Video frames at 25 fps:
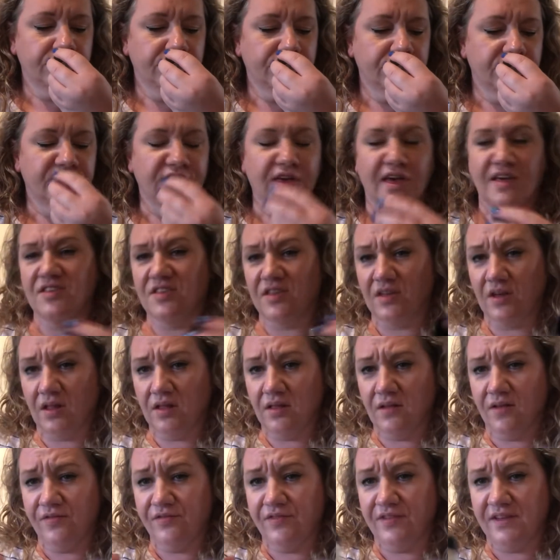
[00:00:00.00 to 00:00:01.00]
It's actually a
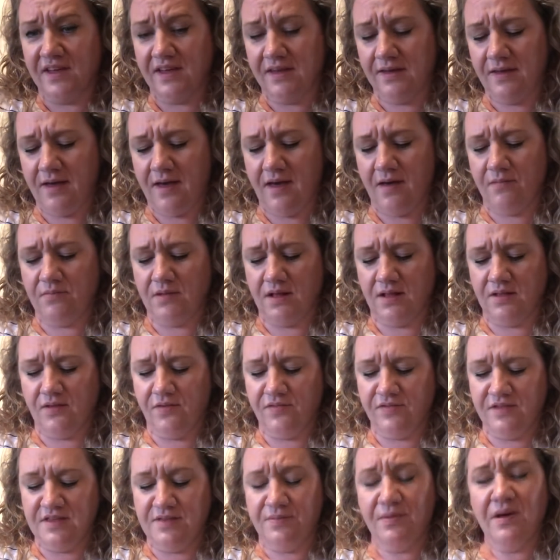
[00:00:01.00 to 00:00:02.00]

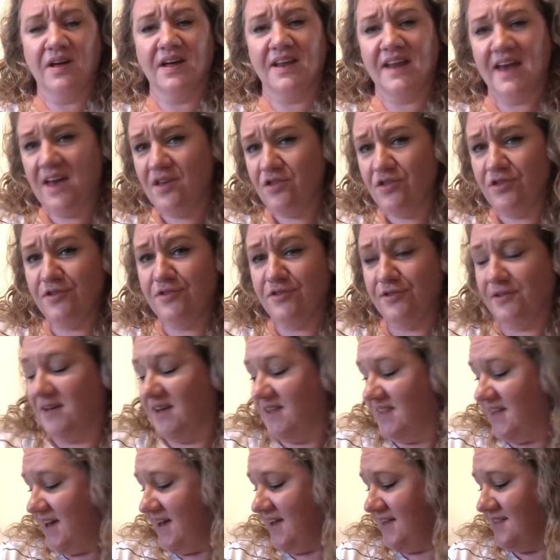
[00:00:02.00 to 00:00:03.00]
lovely smell, and I actually do like
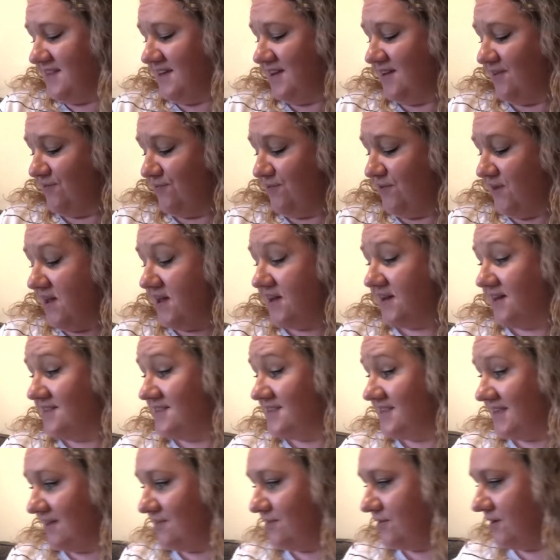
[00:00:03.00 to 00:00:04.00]
the idea of
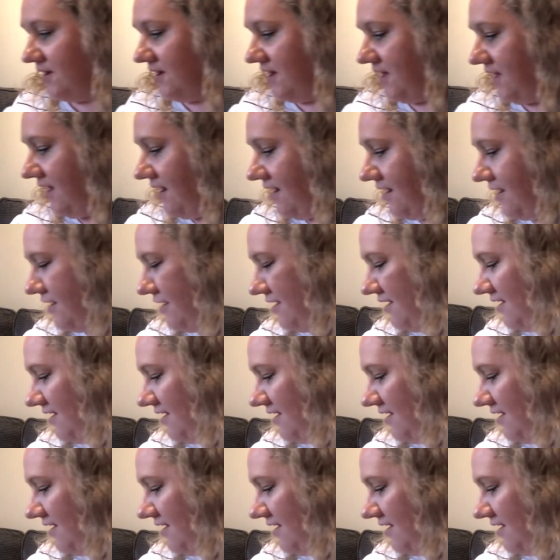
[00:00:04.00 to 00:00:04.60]
fragrance in your hair.